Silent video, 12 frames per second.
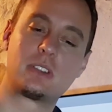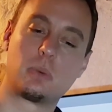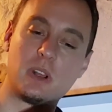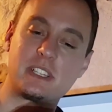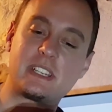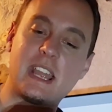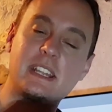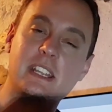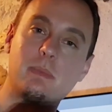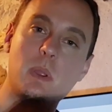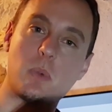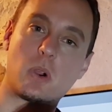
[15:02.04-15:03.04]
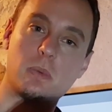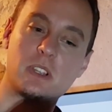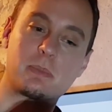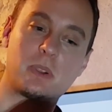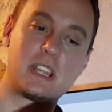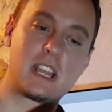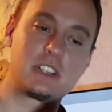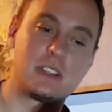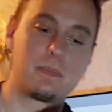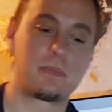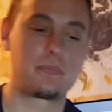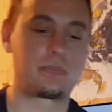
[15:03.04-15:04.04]
to once again give me more wrist
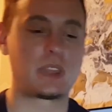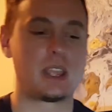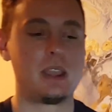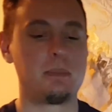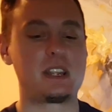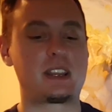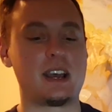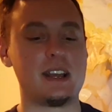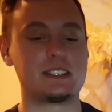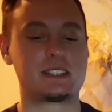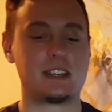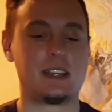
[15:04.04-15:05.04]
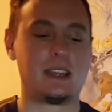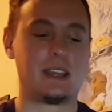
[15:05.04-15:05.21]
protection. Because